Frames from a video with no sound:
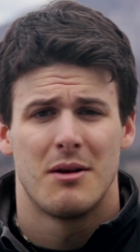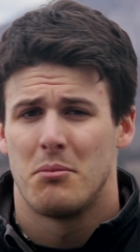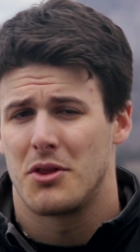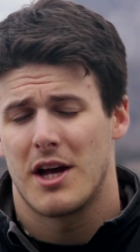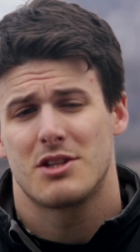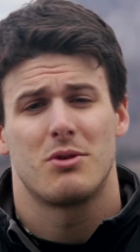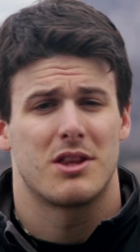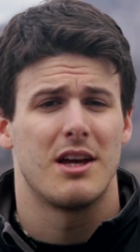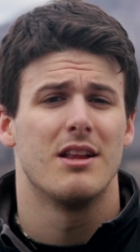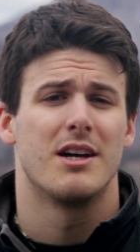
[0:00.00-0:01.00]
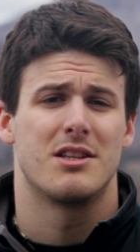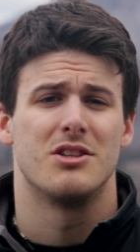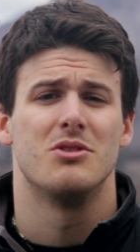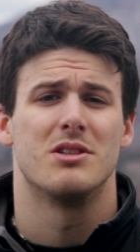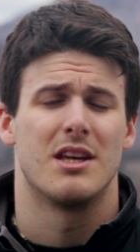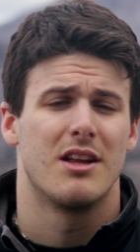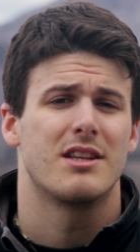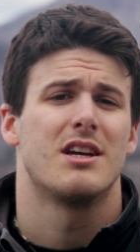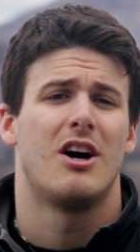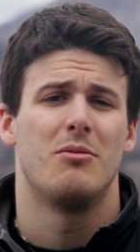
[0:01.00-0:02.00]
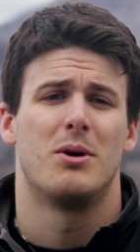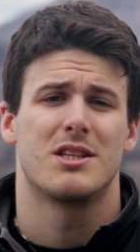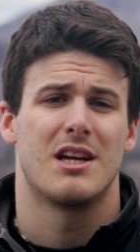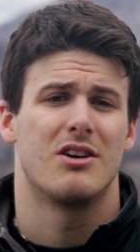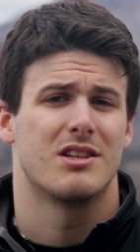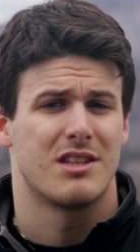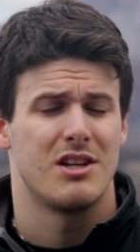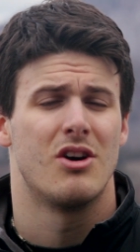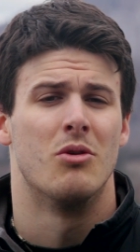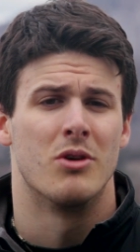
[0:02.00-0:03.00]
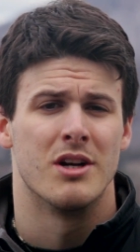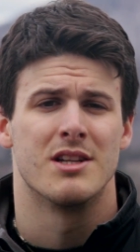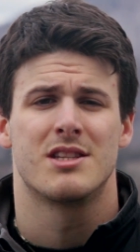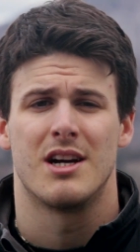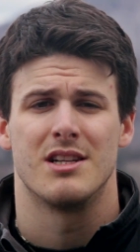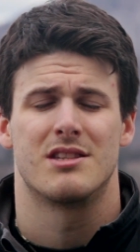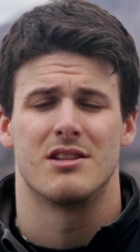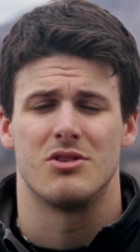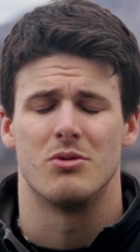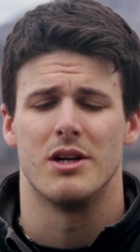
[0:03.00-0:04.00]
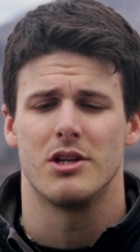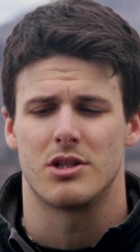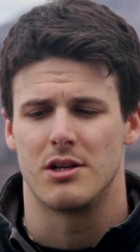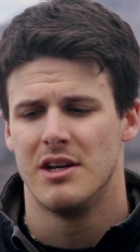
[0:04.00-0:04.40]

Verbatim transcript: But that's what they like to do is they like to help us out because they know we're in a tight situation.